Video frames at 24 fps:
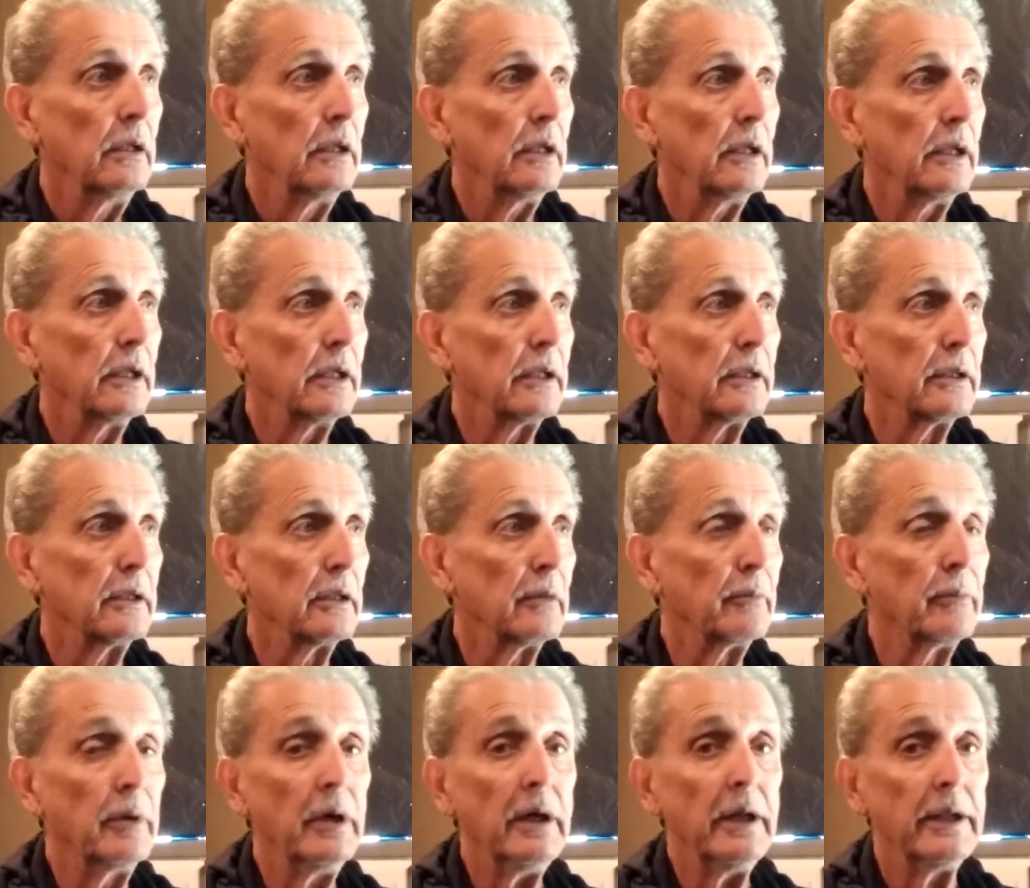And
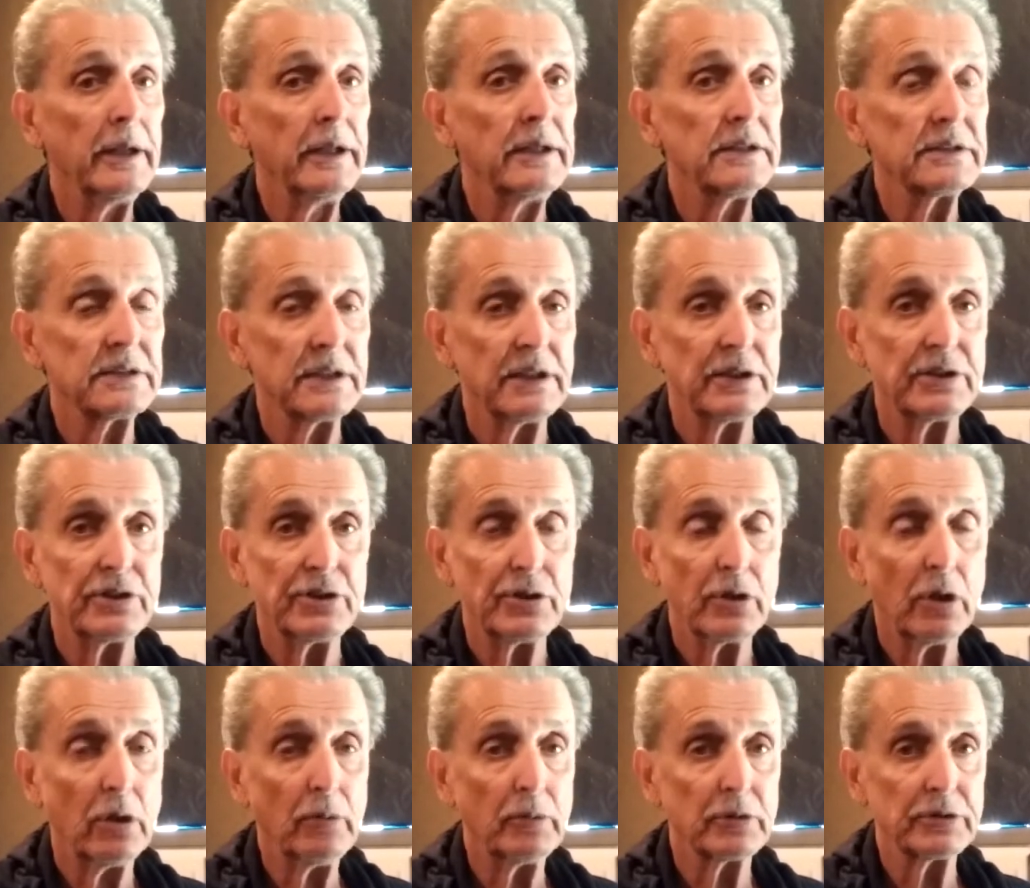uh, But he said,
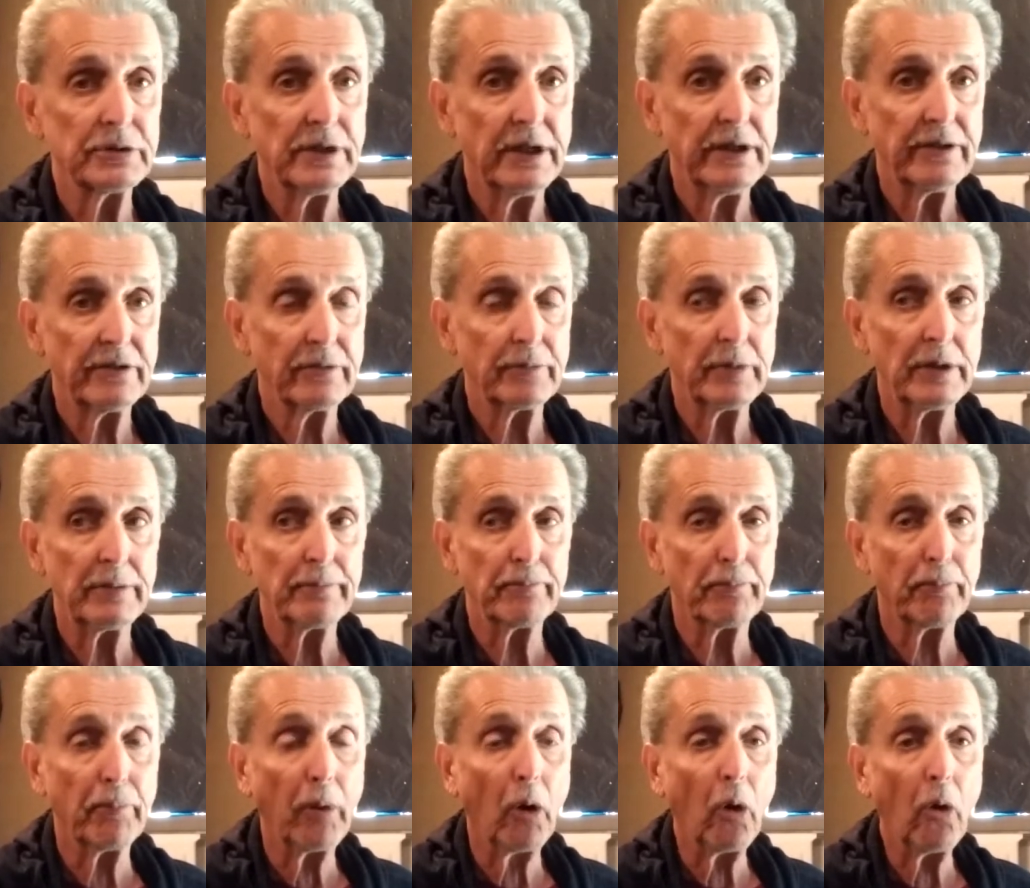you almost have to be
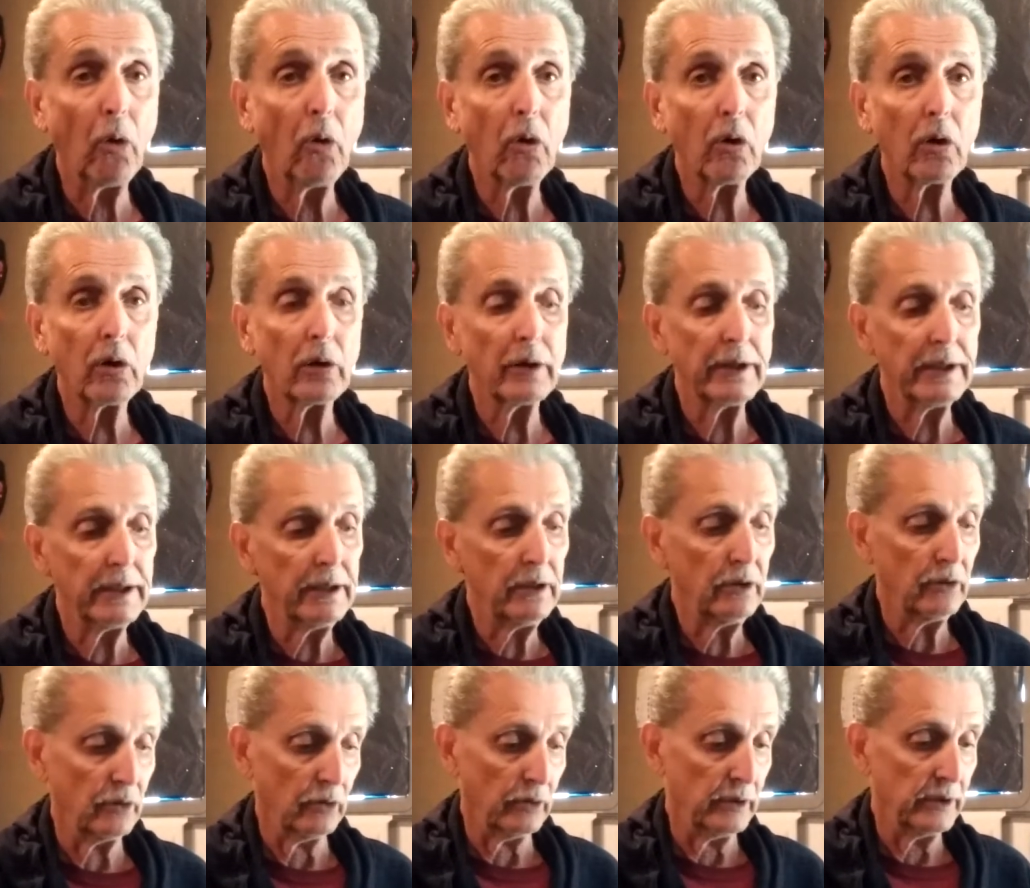born
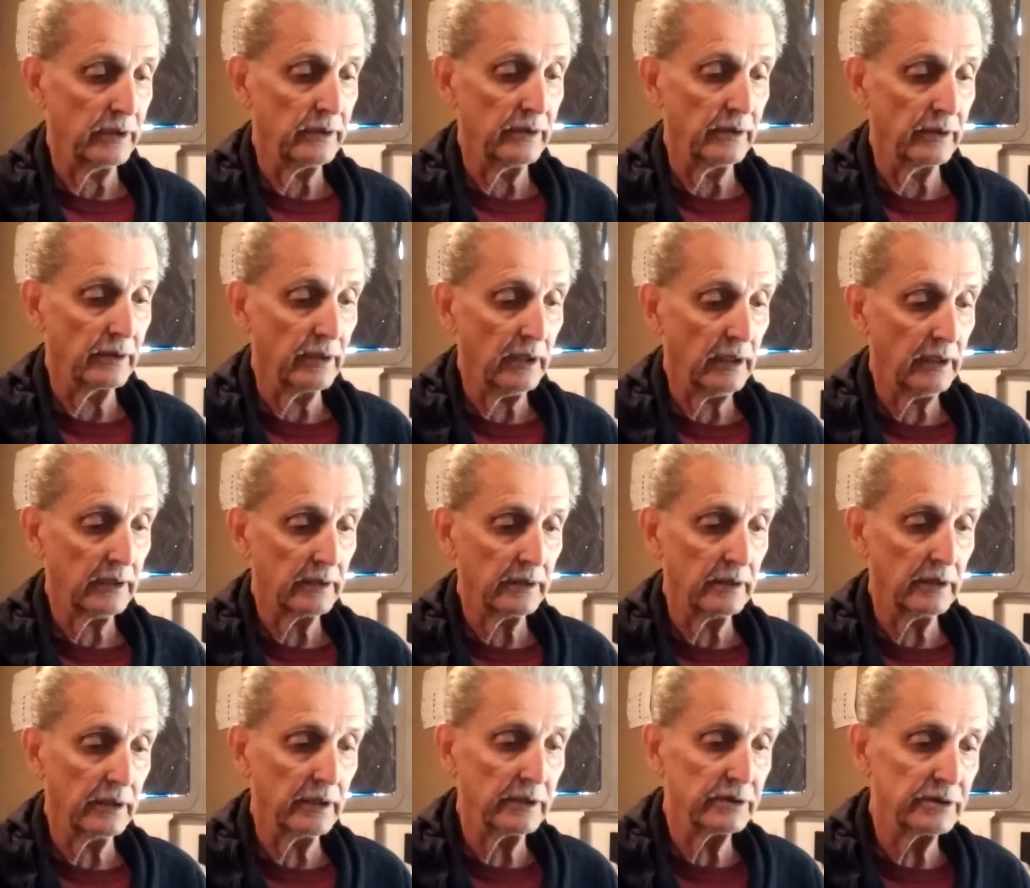into it. You're
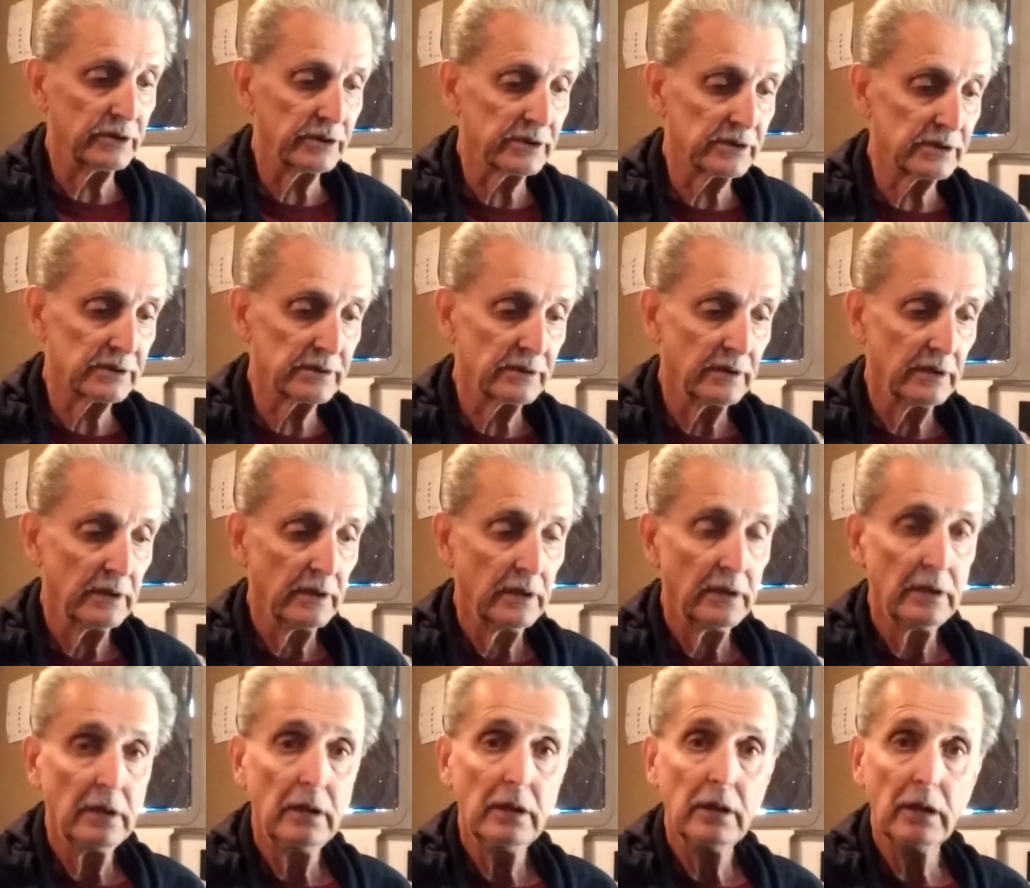not going to just
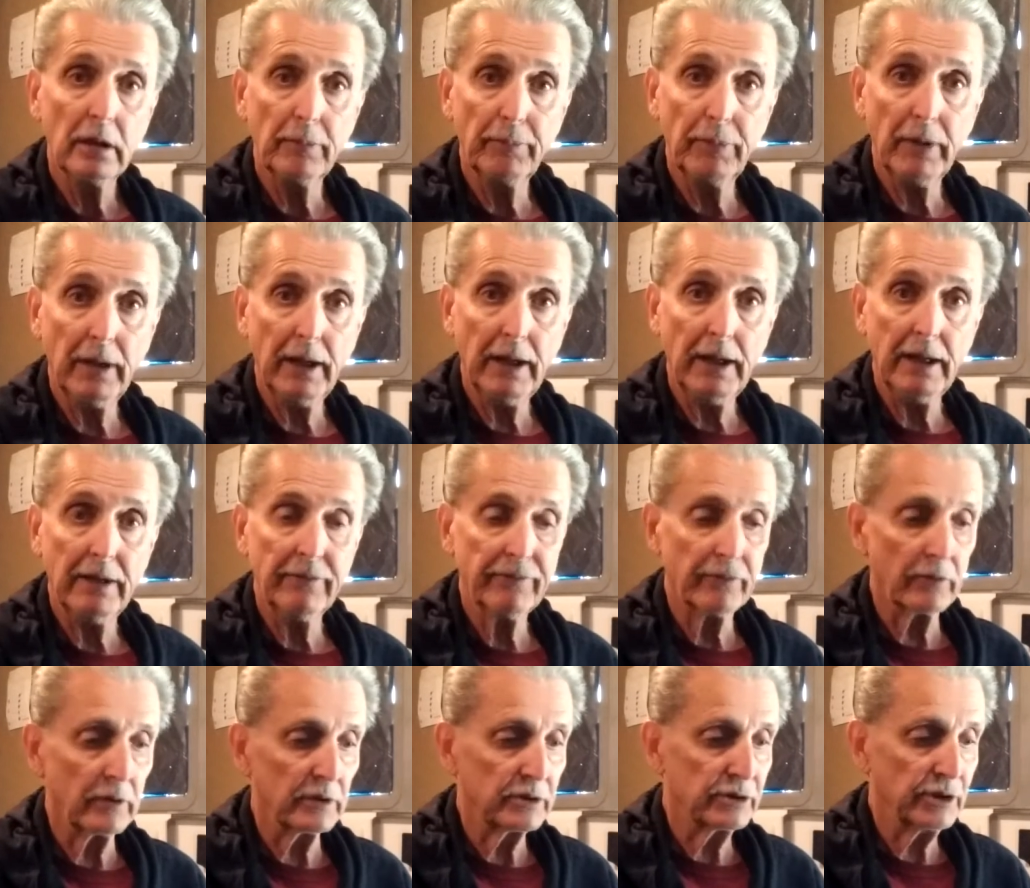apply
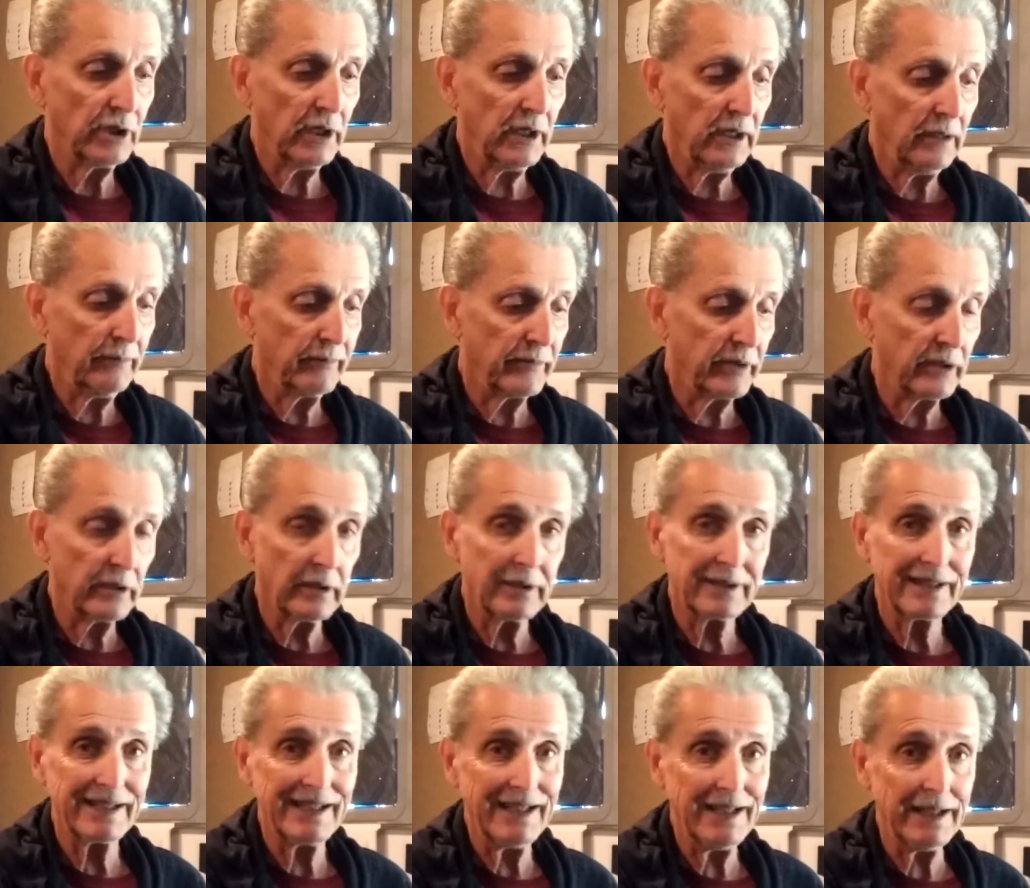for a job there
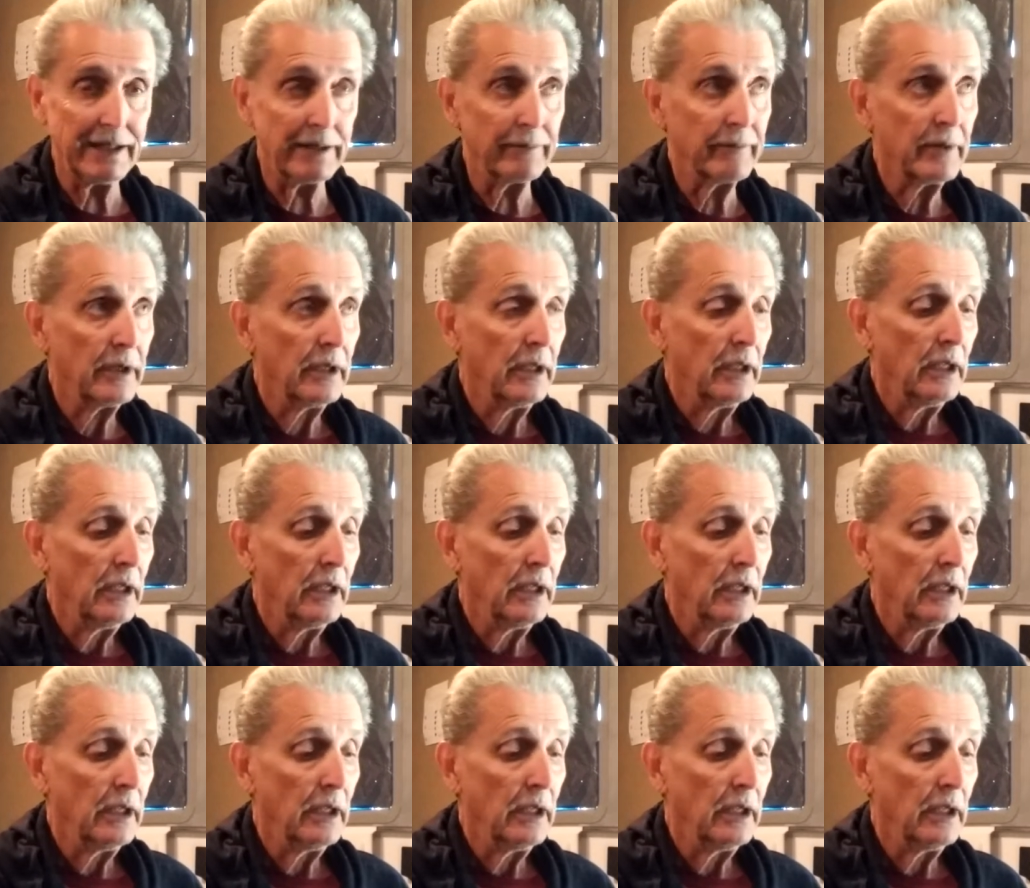and get it.